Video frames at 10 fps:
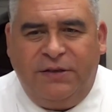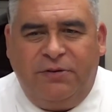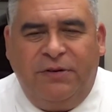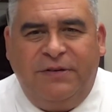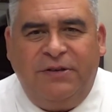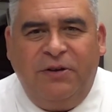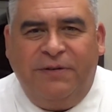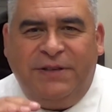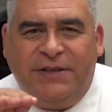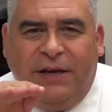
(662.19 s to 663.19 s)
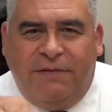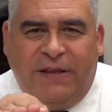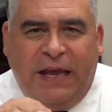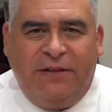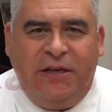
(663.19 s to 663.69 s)
sort of tone instead of
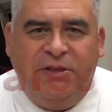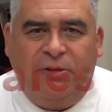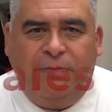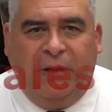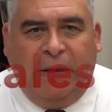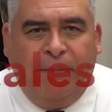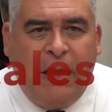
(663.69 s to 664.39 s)
that laser beam